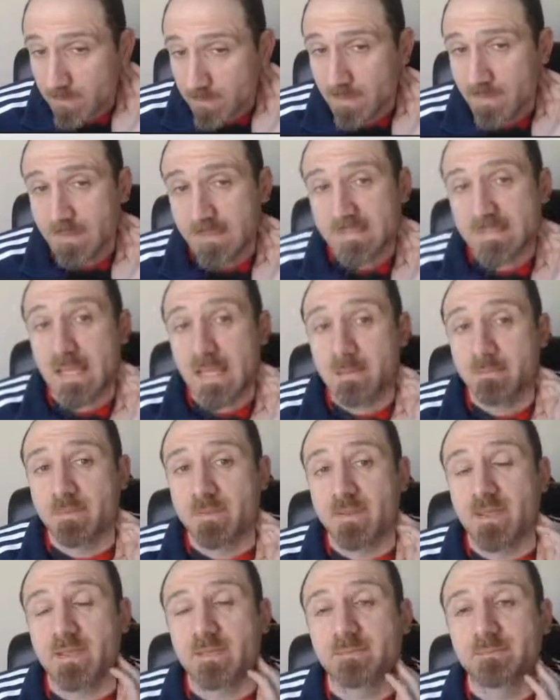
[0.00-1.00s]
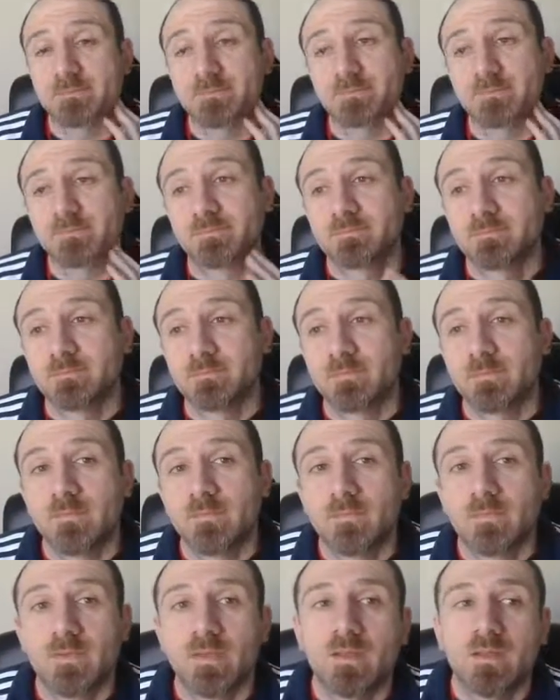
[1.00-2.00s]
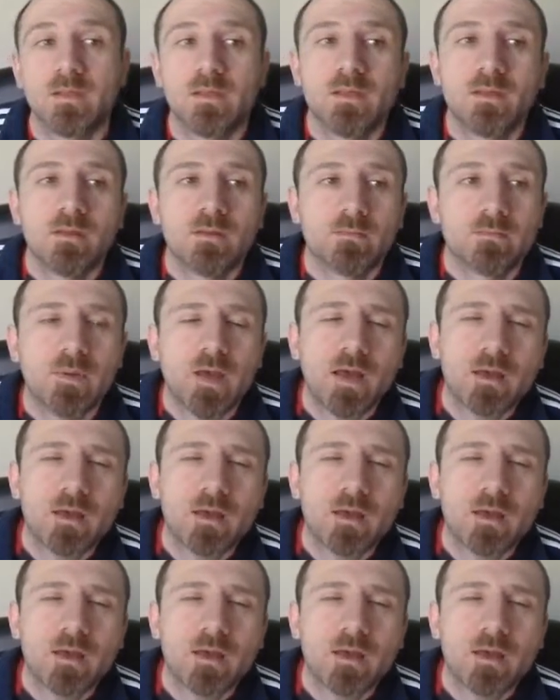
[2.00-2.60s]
the same thing. But